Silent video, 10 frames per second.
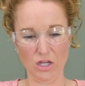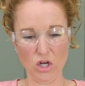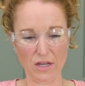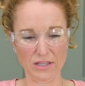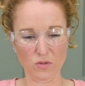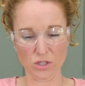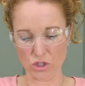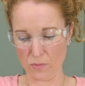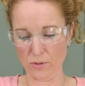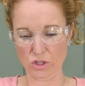You know, like the ones
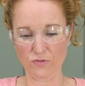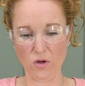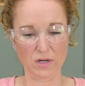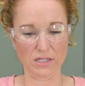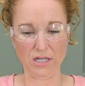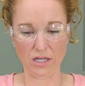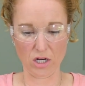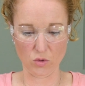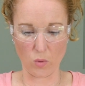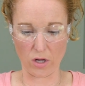you can put your phone in and dunk it
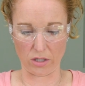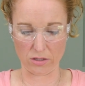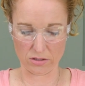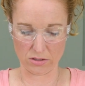underwater.